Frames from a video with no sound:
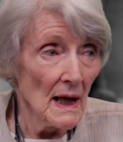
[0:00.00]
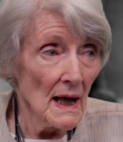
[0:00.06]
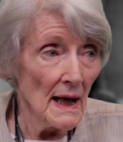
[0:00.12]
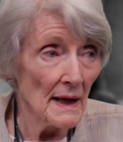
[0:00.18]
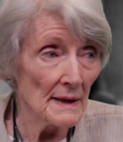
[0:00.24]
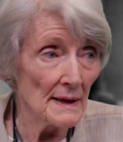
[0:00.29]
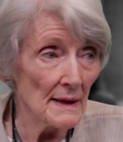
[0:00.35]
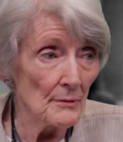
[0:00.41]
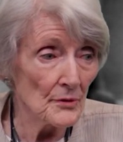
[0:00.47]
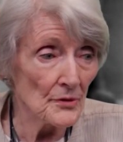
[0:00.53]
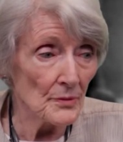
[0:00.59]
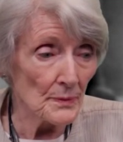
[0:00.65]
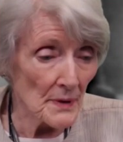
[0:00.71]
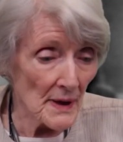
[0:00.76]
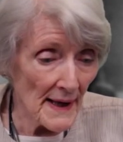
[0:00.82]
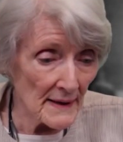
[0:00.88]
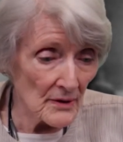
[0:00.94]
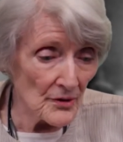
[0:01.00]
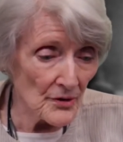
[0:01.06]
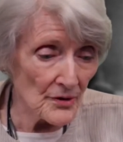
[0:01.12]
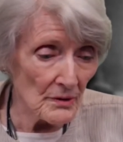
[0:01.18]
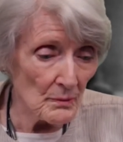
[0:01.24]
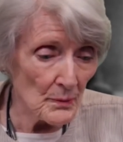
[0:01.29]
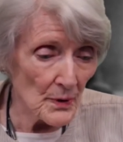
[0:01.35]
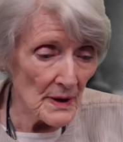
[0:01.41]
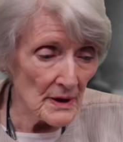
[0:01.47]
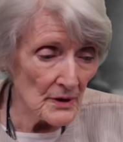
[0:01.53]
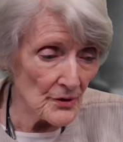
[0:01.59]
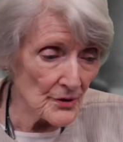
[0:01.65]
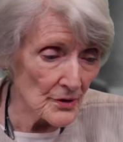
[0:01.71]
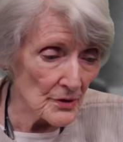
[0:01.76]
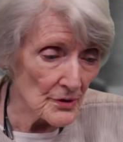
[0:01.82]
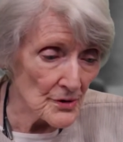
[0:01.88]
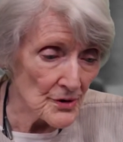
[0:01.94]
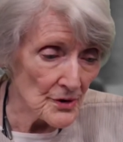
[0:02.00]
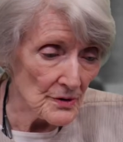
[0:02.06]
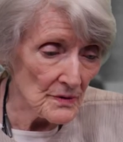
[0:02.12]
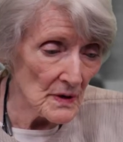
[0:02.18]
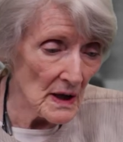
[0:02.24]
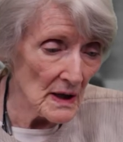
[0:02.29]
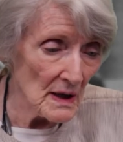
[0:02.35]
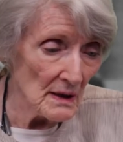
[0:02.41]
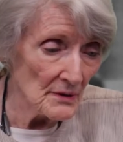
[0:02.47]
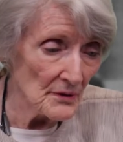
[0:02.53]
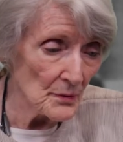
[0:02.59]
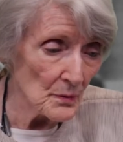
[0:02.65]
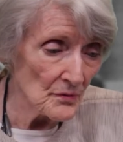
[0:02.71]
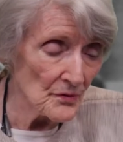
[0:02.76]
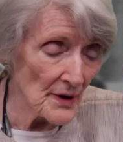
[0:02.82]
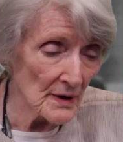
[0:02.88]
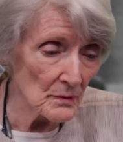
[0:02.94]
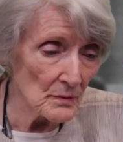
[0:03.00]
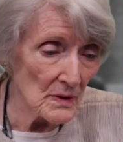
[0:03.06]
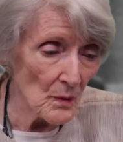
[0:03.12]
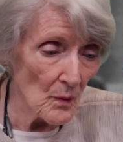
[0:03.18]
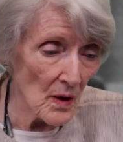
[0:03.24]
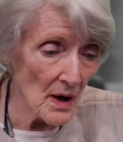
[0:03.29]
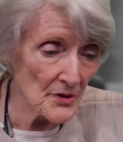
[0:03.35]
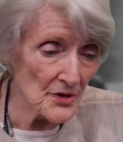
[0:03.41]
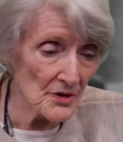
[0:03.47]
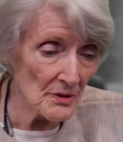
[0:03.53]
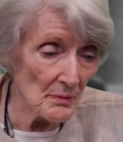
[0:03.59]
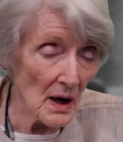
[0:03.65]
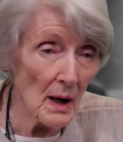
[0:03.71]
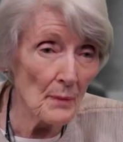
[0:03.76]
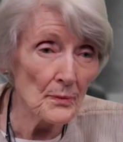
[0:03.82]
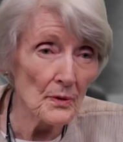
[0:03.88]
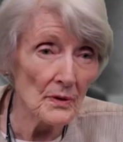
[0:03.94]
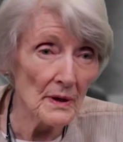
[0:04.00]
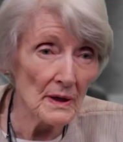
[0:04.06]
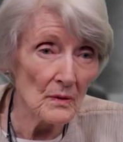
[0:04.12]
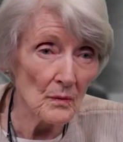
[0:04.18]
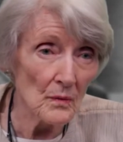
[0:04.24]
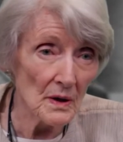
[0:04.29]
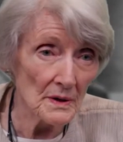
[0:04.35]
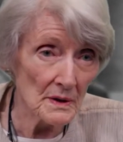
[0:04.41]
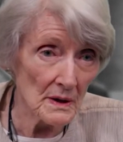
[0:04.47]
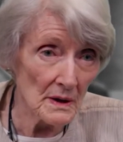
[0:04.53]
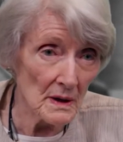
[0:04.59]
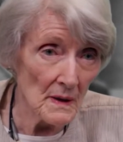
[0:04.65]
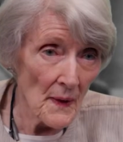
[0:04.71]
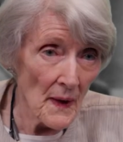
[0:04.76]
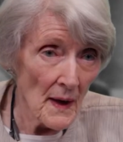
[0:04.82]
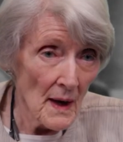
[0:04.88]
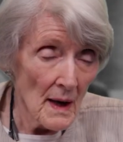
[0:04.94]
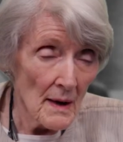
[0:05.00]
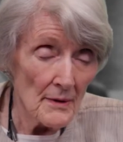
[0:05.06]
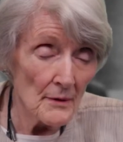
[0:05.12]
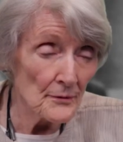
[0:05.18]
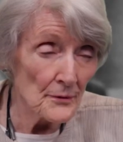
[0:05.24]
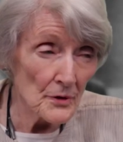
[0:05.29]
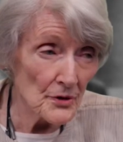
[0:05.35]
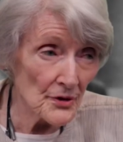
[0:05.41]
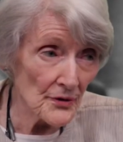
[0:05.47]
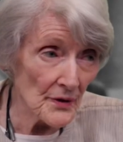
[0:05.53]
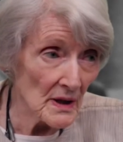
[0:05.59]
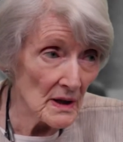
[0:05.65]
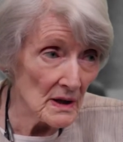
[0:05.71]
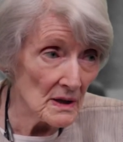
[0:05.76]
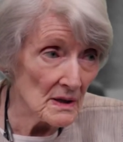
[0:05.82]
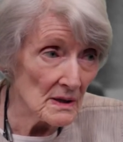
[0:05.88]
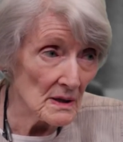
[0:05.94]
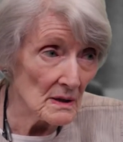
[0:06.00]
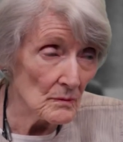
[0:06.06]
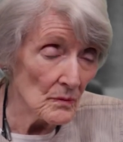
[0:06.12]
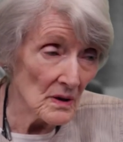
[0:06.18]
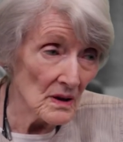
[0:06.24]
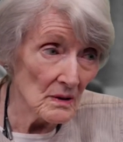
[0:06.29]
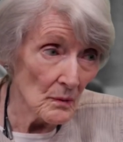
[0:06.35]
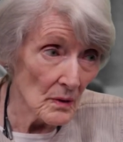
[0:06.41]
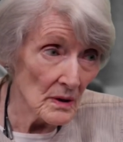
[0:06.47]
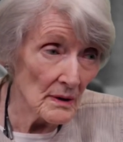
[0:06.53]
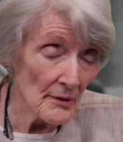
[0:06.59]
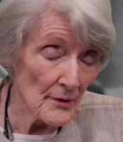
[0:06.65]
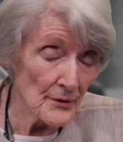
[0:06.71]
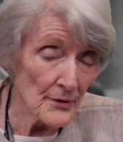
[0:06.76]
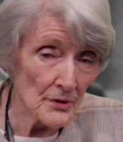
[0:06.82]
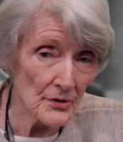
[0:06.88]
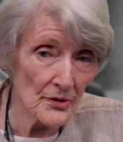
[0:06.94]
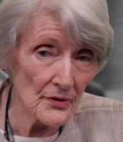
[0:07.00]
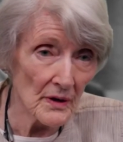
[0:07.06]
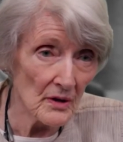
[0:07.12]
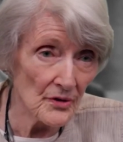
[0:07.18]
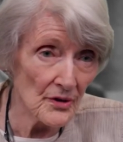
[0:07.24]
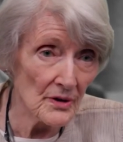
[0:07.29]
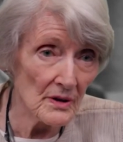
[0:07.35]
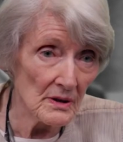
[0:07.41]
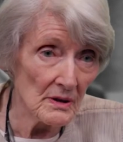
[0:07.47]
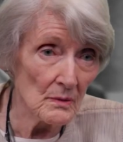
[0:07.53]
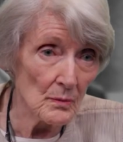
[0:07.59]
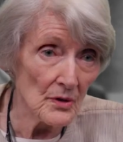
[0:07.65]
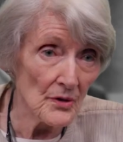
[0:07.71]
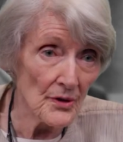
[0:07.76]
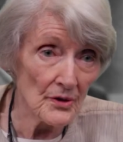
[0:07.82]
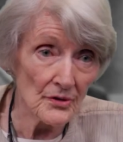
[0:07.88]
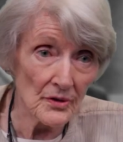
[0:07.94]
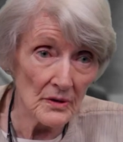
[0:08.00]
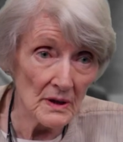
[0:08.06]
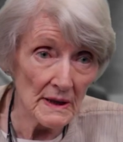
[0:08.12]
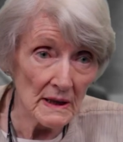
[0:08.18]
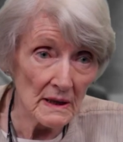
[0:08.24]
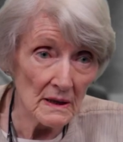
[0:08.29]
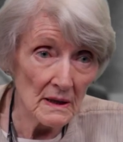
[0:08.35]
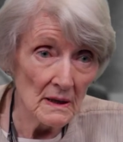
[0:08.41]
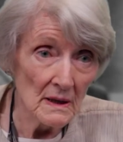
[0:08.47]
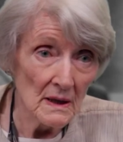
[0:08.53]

And he was a practicing brain surgeon, and in fact, we watched him operate one day. The first thing he did, well, one of the first things he did with his LINC,